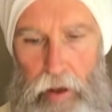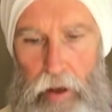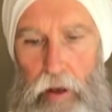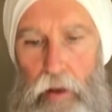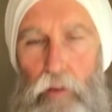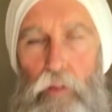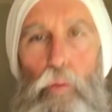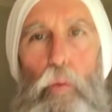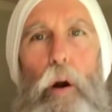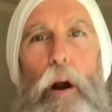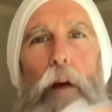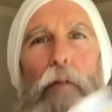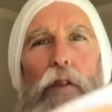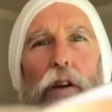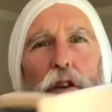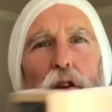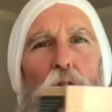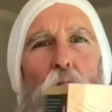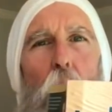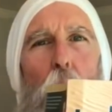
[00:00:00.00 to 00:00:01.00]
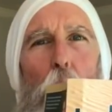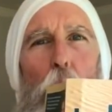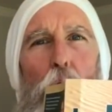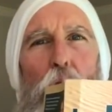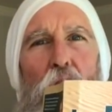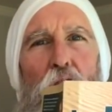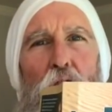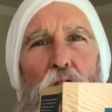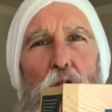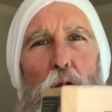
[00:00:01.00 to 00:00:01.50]
is Wherever You Go,
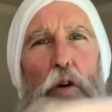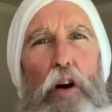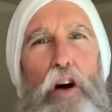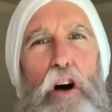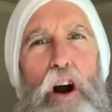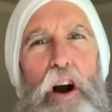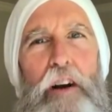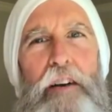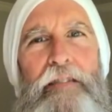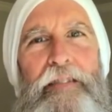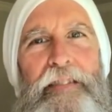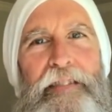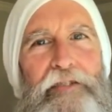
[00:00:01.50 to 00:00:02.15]
There You Are.